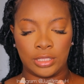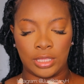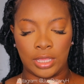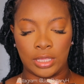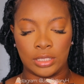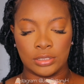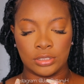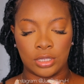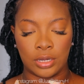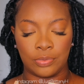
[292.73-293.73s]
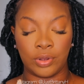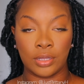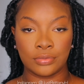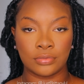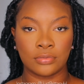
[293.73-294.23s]
Yeah, in dark
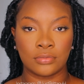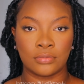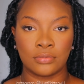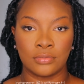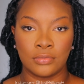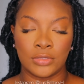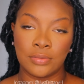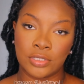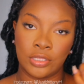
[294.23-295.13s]
brown. I'm